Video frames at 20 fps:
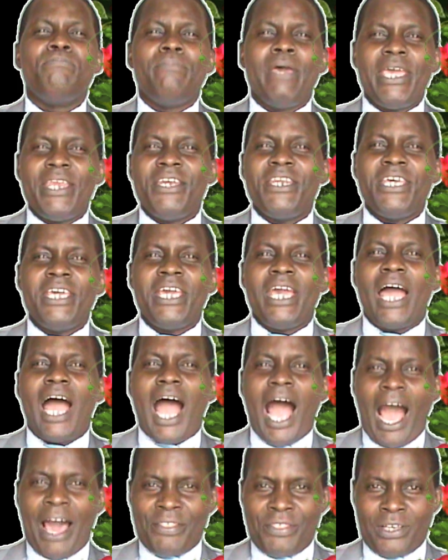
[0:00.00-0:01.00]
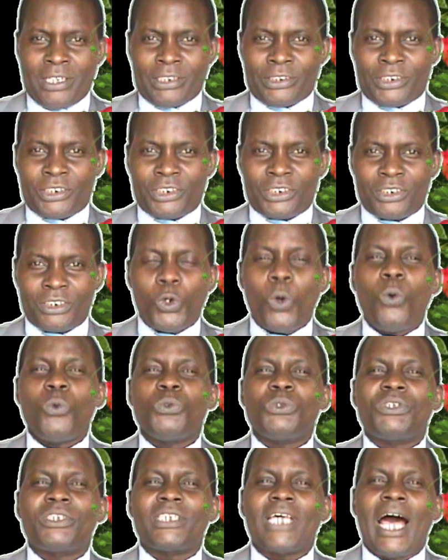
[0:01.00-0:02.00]
many others.
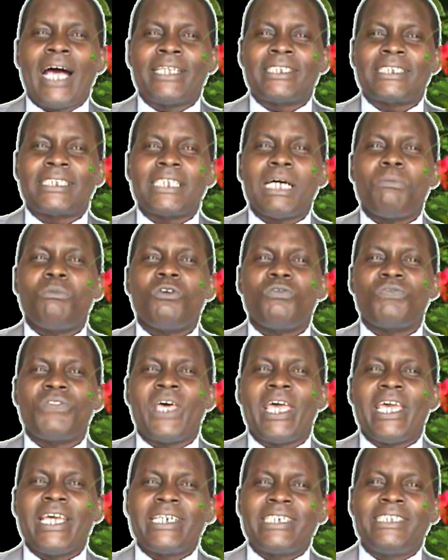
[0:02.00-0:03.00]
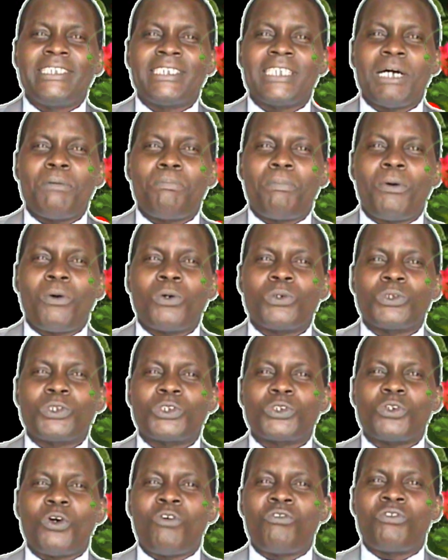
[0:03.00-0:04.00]
Those are some of the
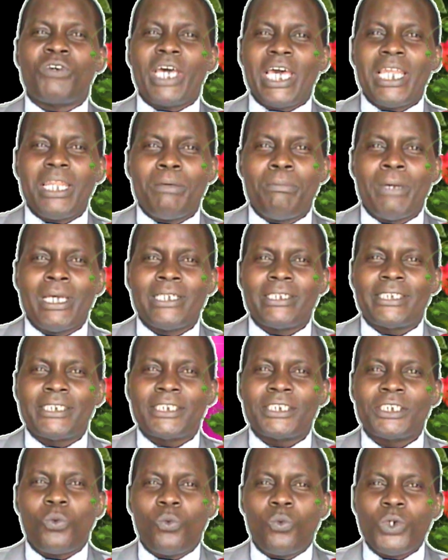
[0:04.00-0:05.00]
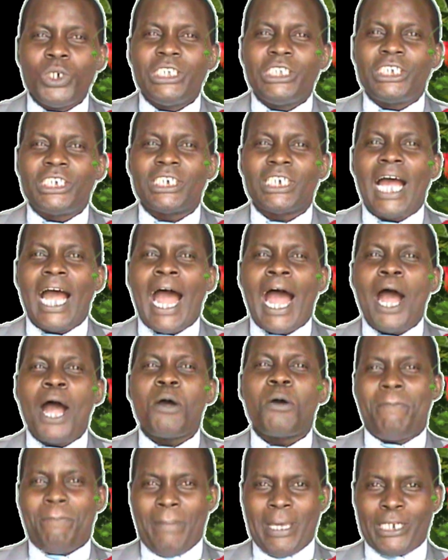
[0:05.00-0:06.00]
examples of elements which
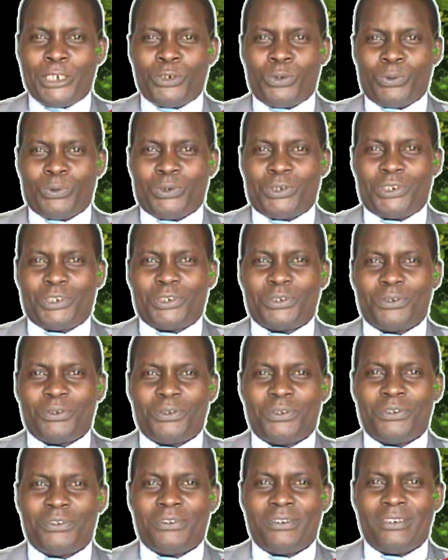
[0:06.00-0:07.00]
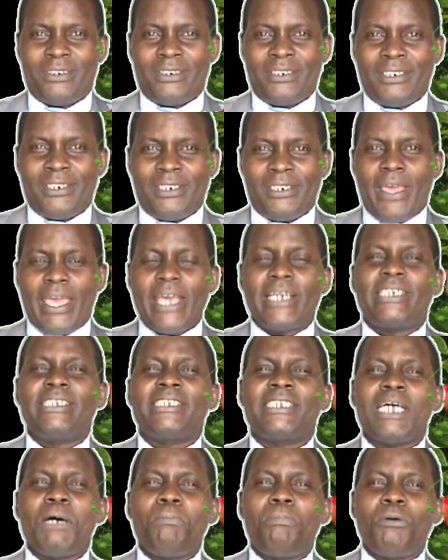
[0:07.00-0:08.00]
are metals.
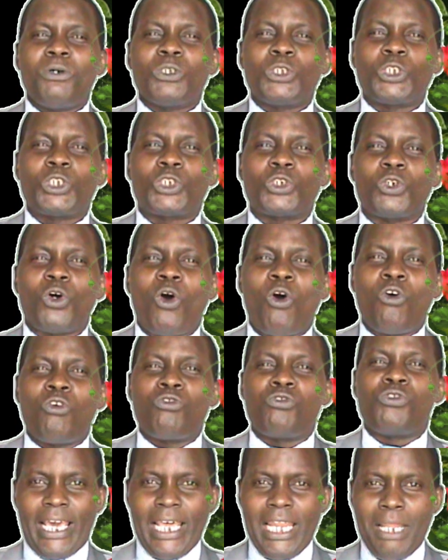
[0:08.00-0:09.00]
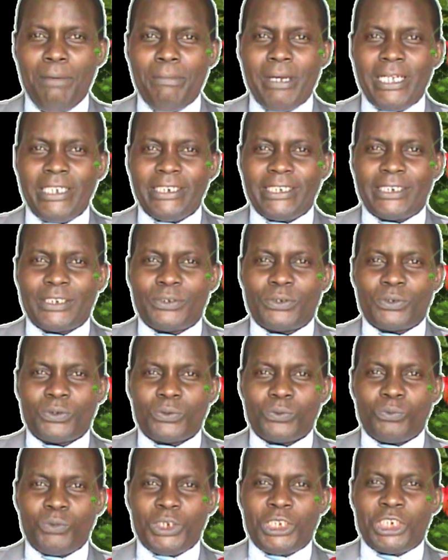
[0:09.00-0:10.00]
Examples of elements
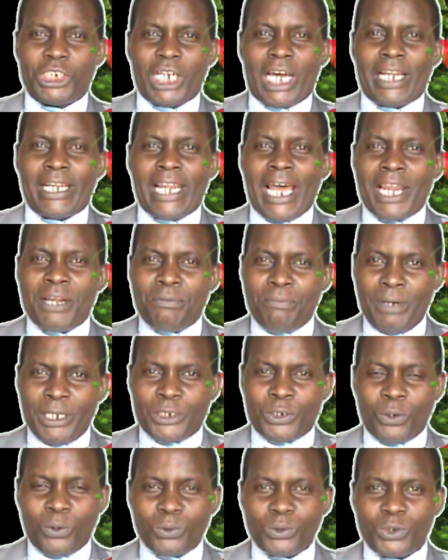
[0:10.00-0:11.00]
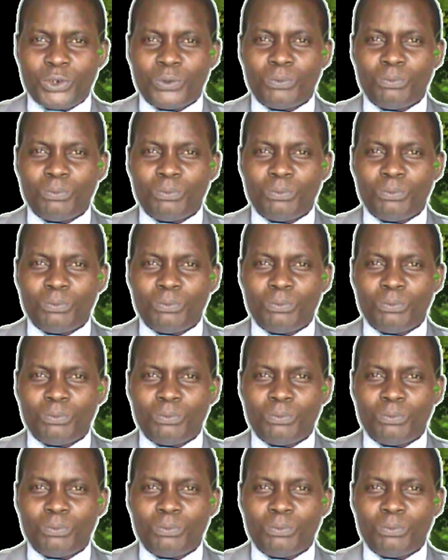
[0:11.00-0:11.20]
which are non-metals